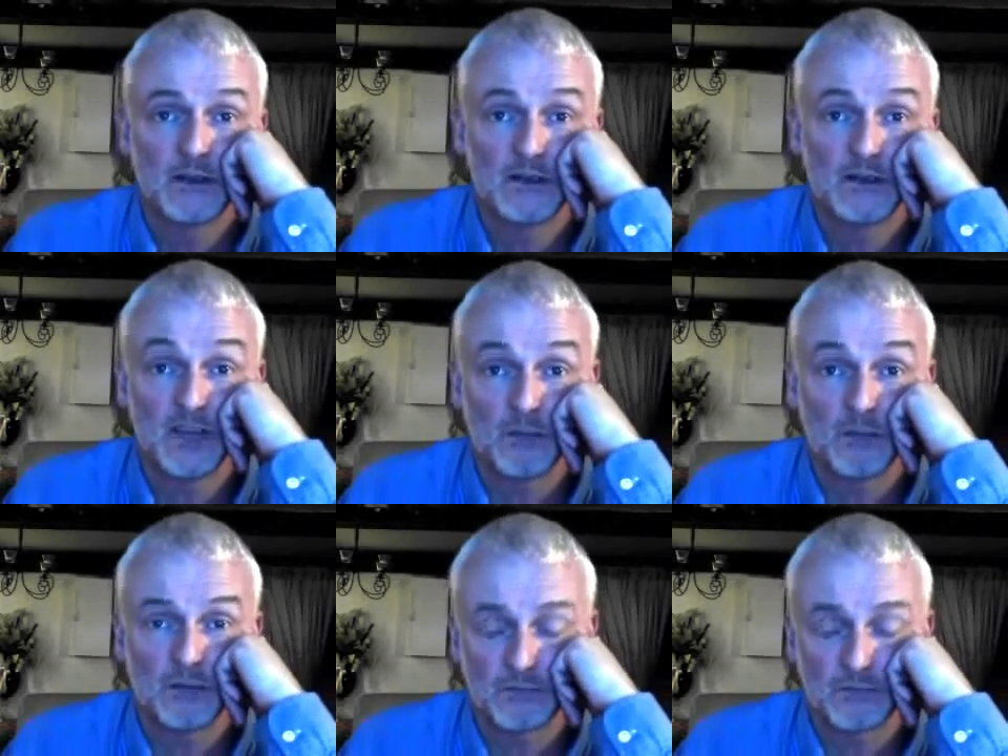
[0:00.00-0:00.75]
the
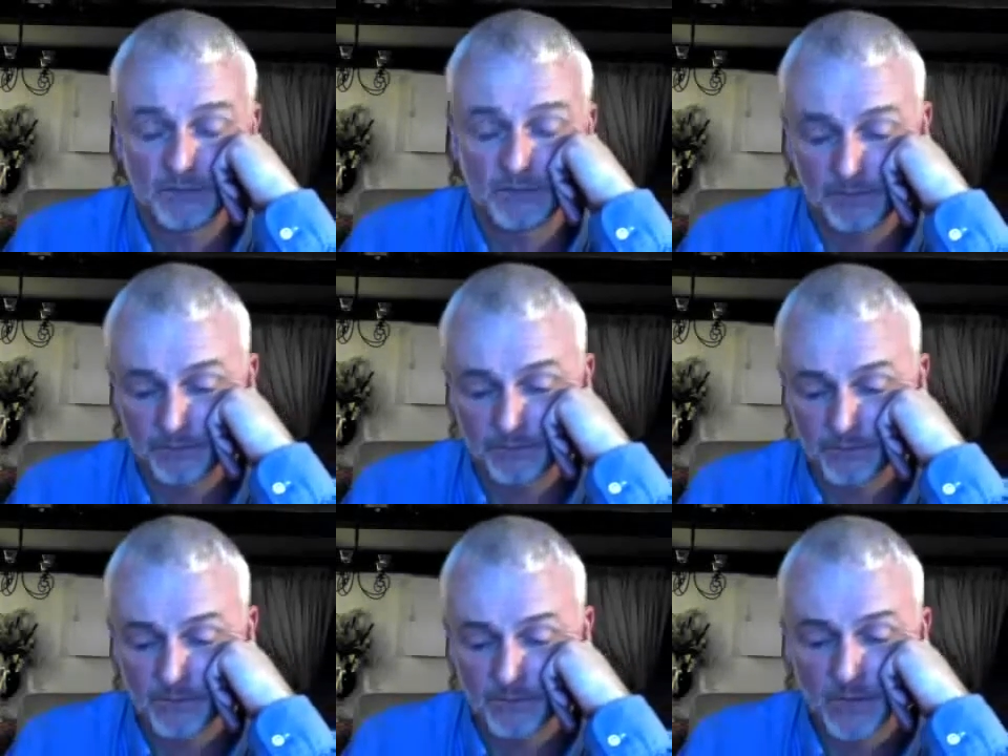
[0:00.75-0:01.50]
sheep.
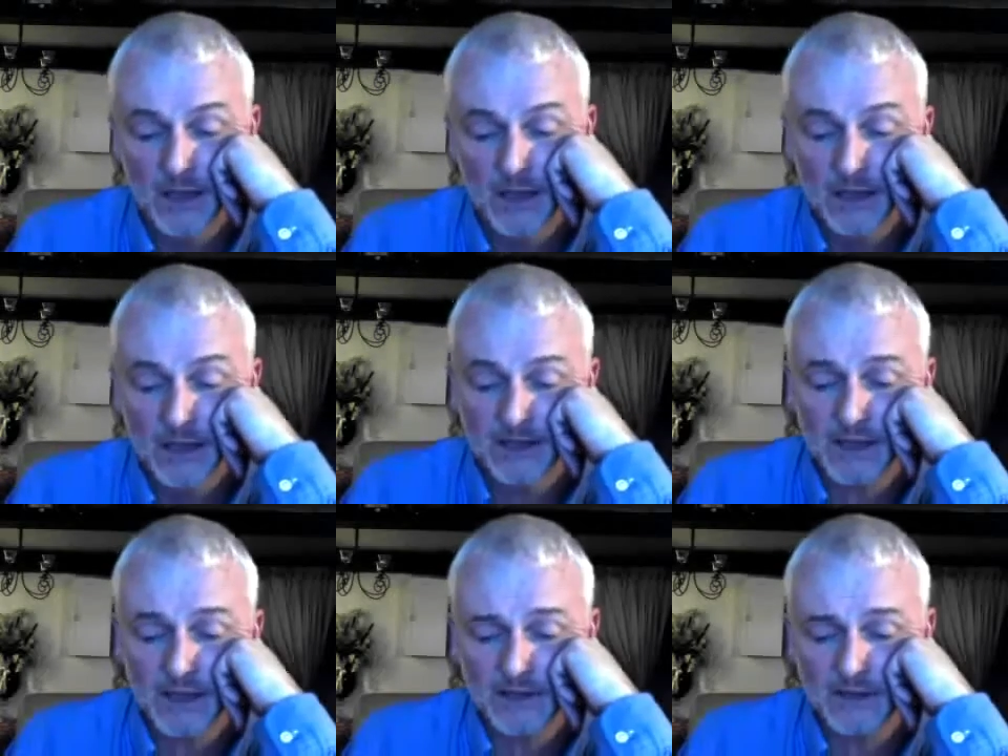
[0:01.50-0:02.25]

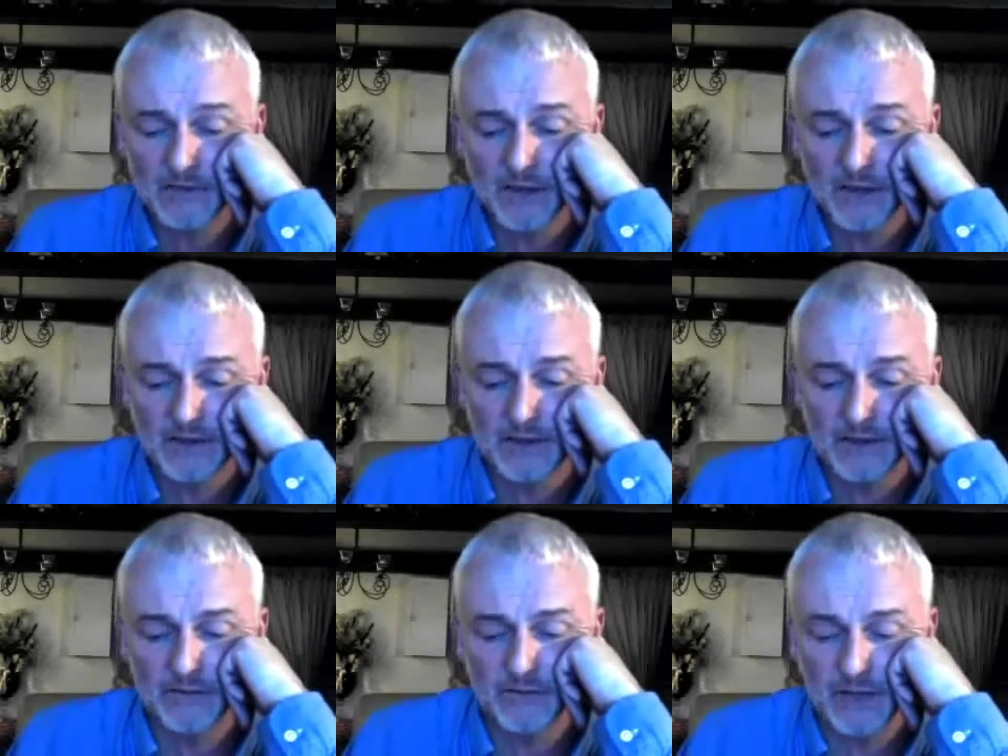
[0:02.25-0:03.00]

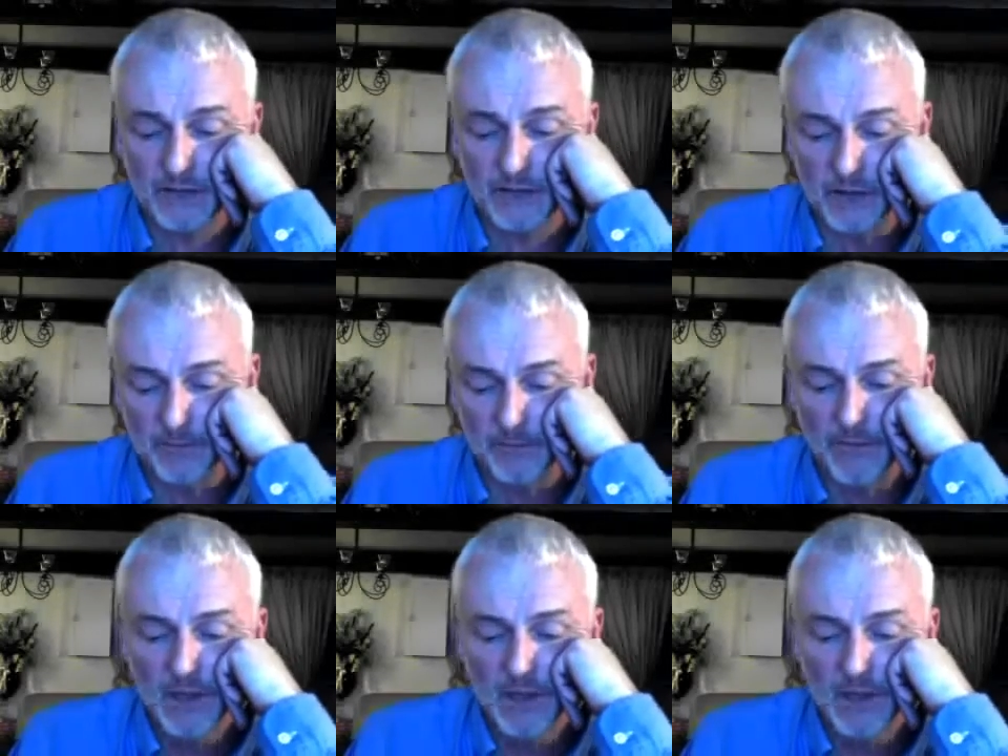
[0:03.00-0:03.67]
Tax-effective giving.